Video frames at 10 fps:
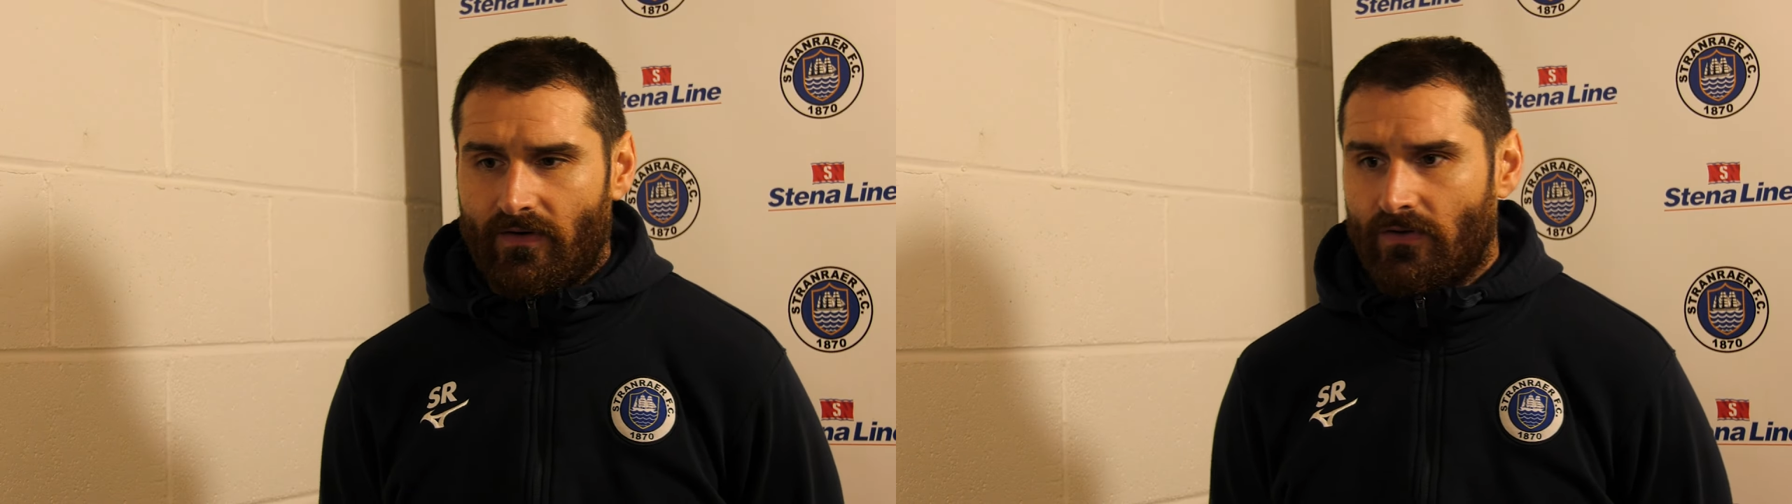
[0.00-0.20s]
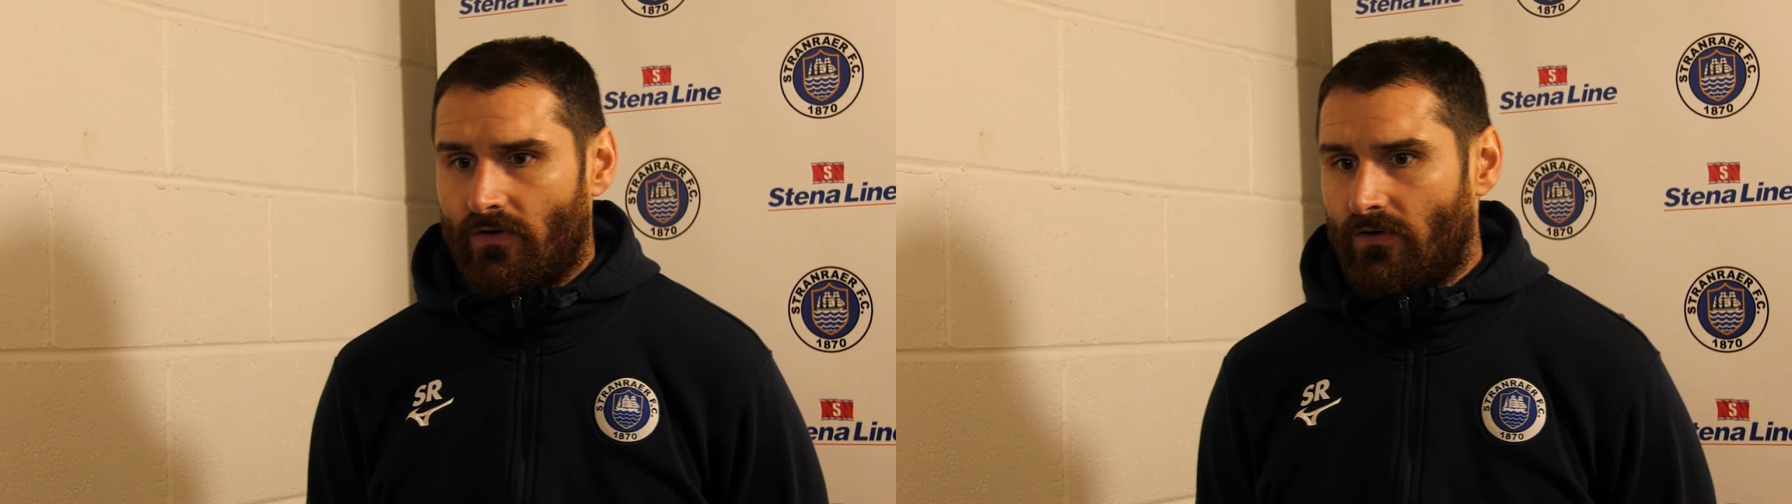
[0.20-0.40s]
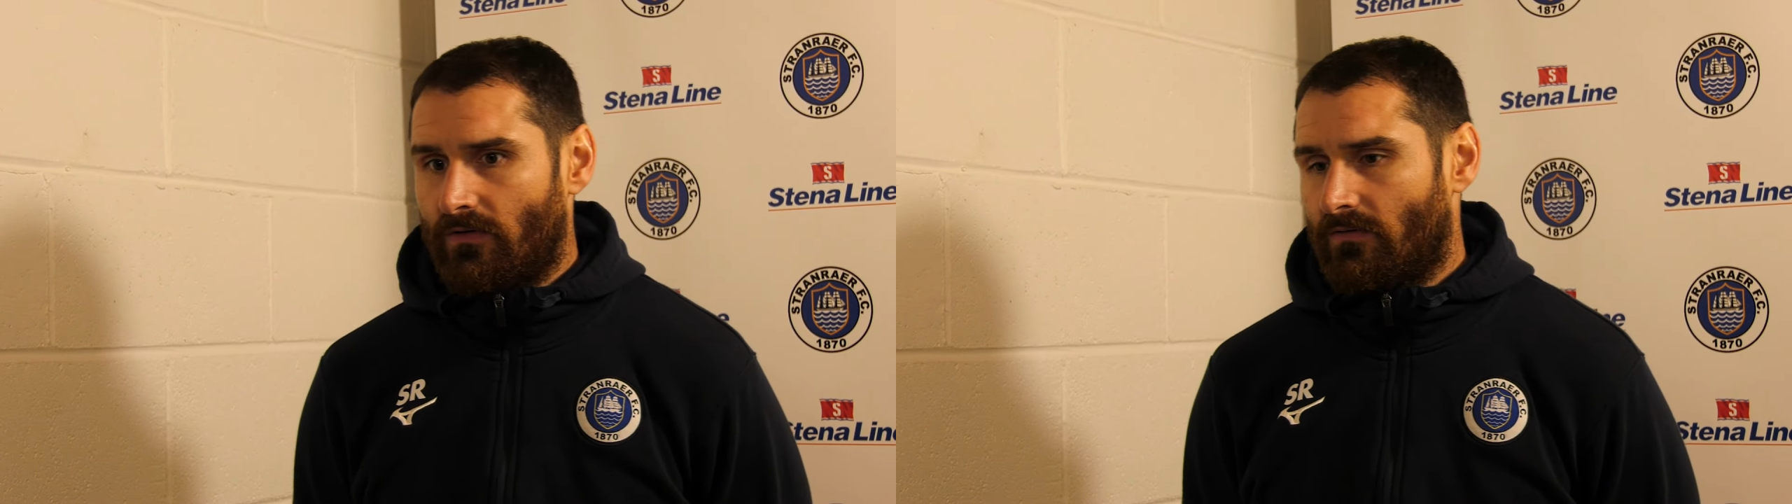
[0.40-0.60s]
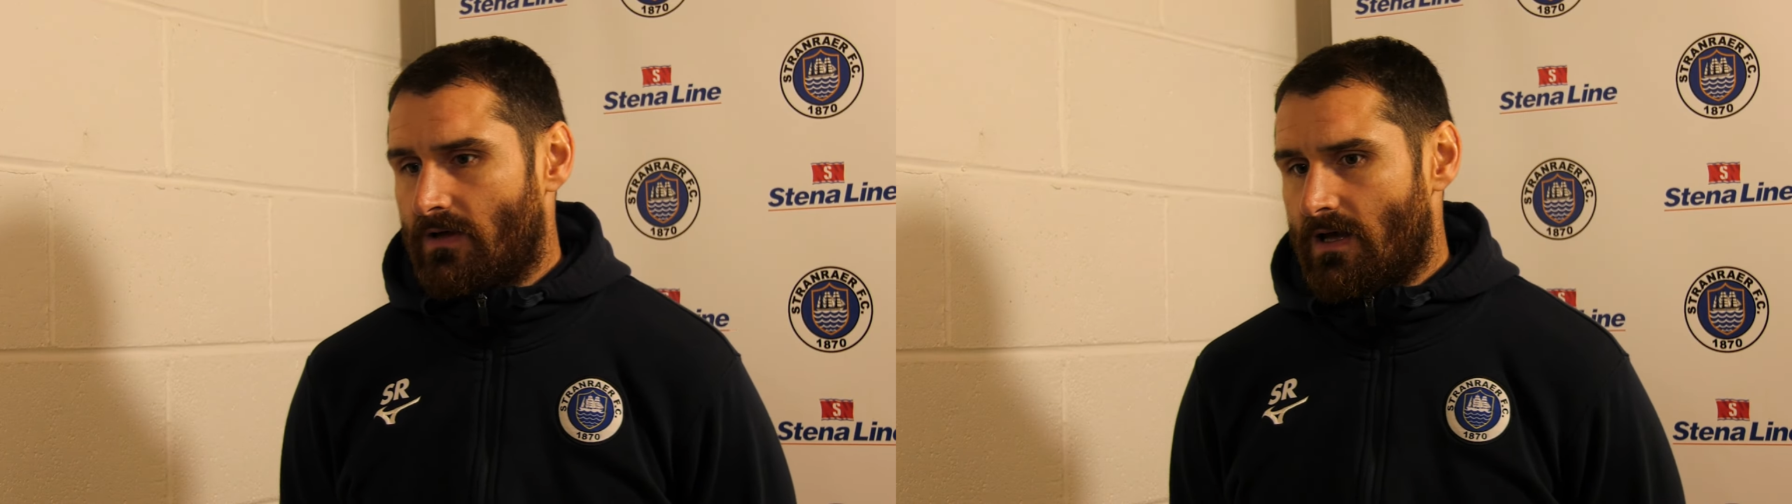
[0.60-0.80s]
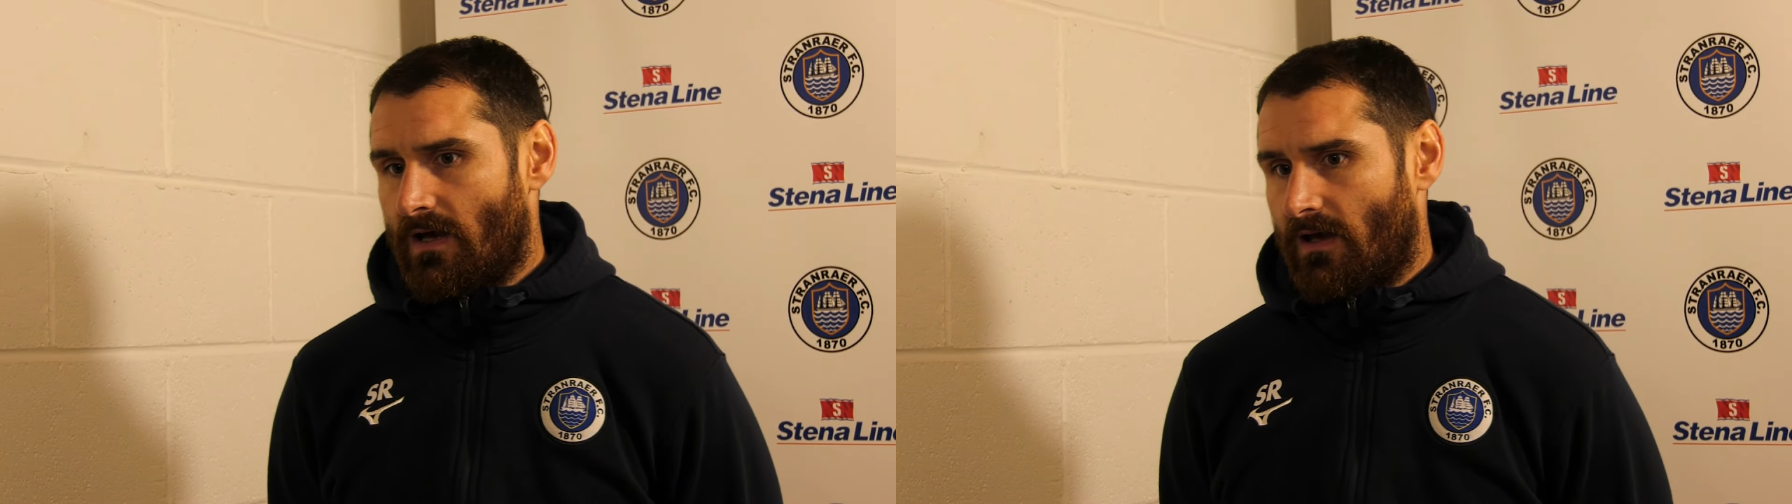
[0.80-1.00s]
it or
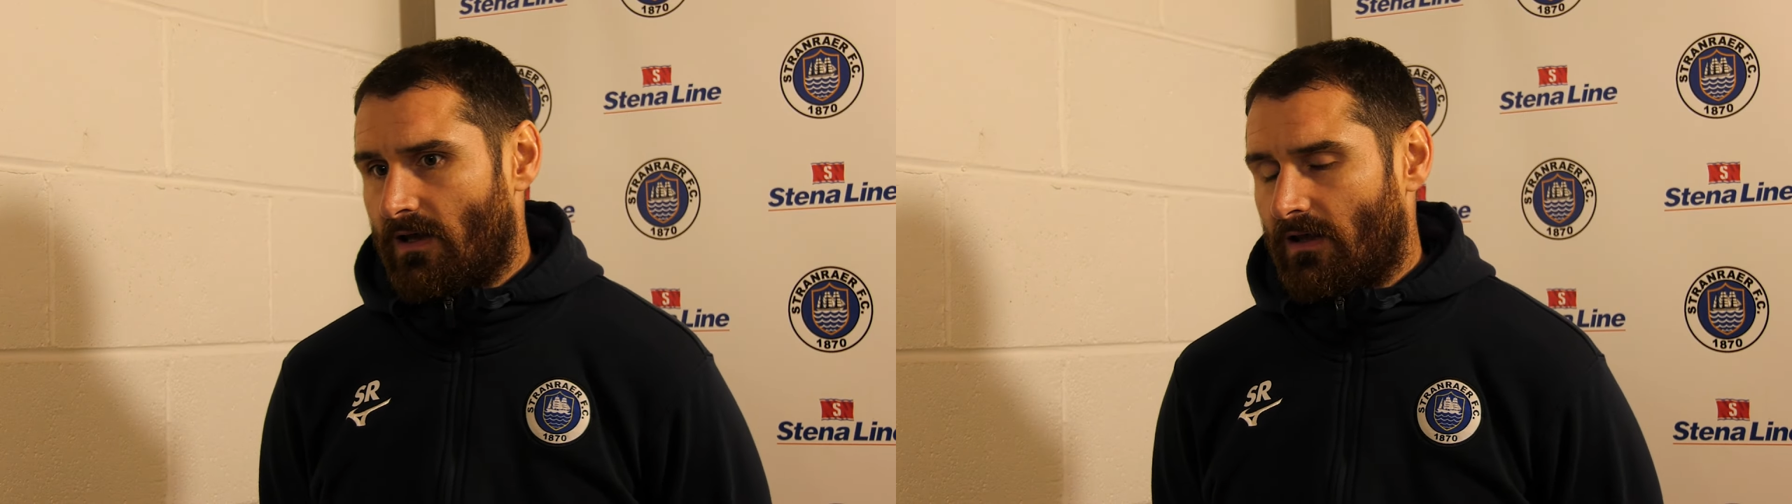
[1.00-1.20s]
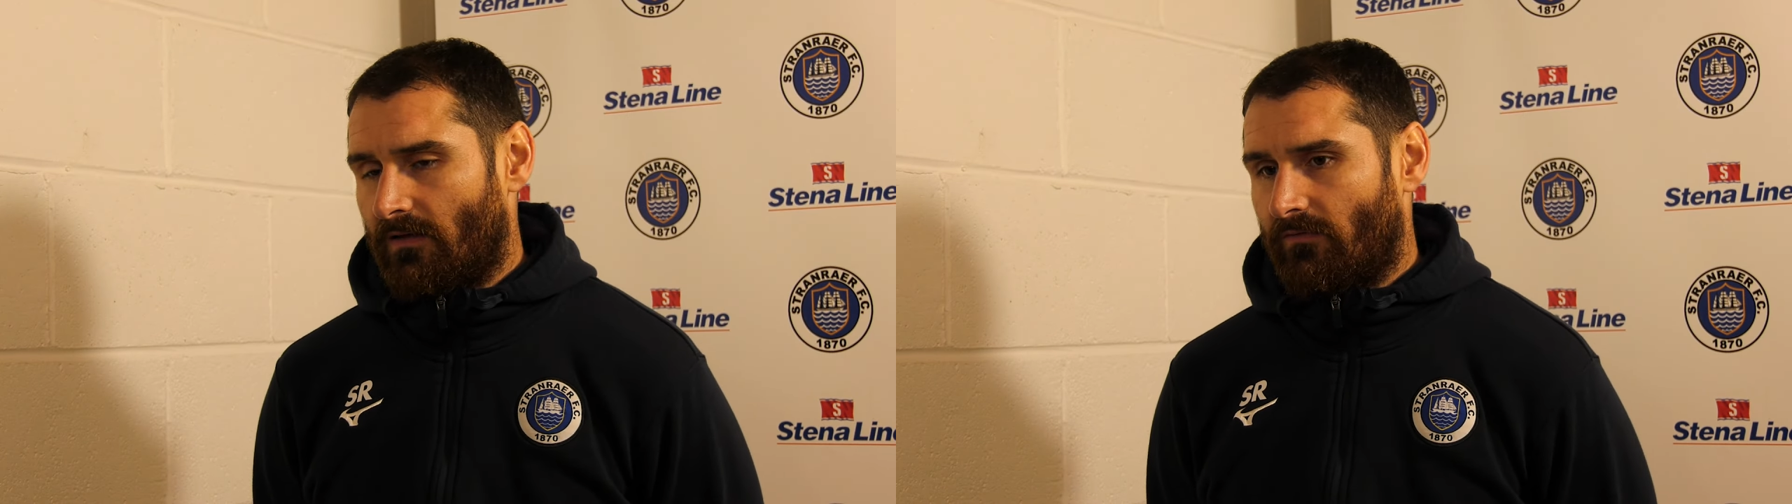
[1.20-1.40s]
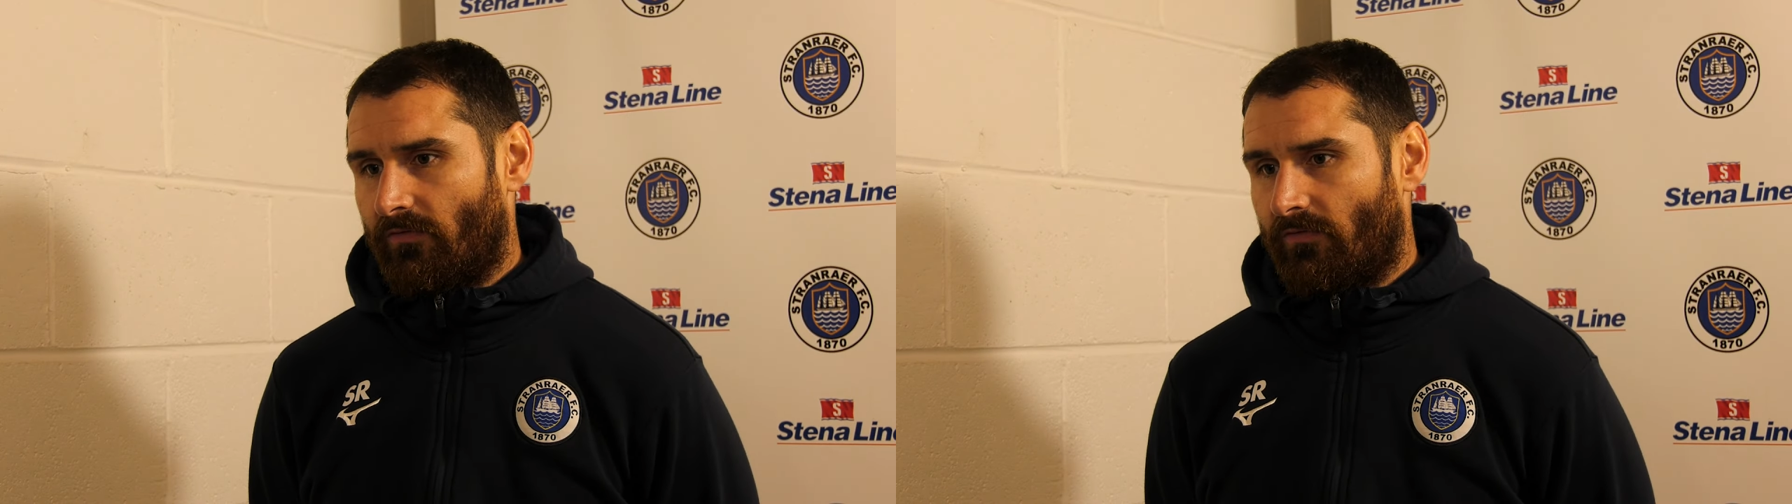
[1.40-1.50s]
not,